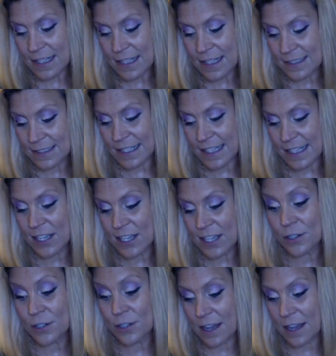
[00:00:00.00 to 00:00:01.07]
secure
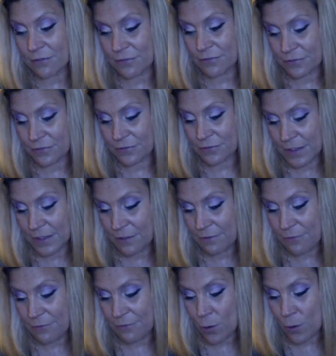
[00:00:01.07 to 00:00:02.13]
enough.
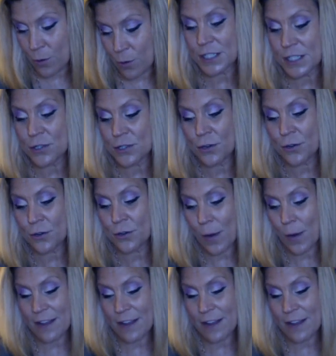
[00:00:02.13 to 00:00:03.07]
Therefore, she turned away